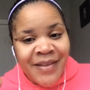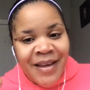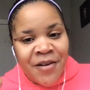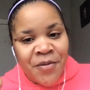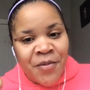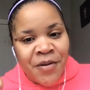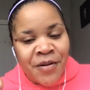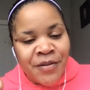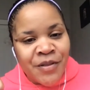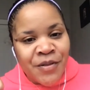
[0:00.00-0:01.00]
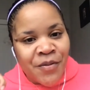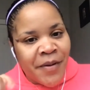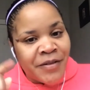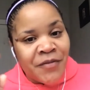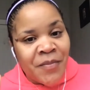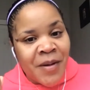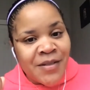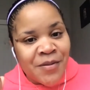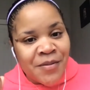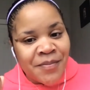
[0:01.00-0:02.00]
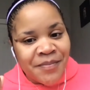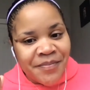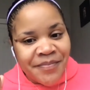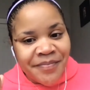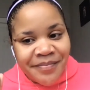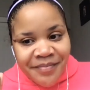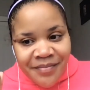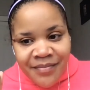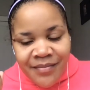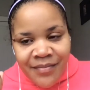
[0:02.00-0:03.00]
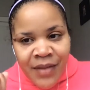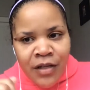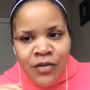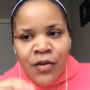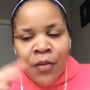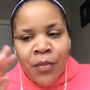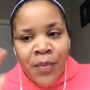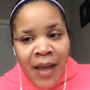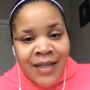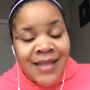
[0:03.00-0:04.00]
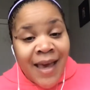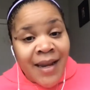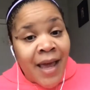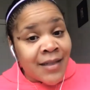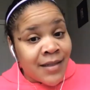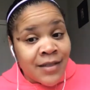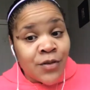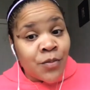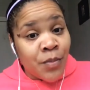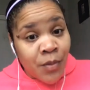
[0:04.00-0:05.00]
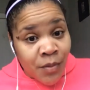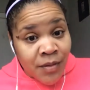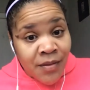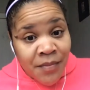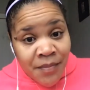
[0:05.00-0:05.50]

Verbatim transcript: in order to graduate from high school. So blacks had access to pools,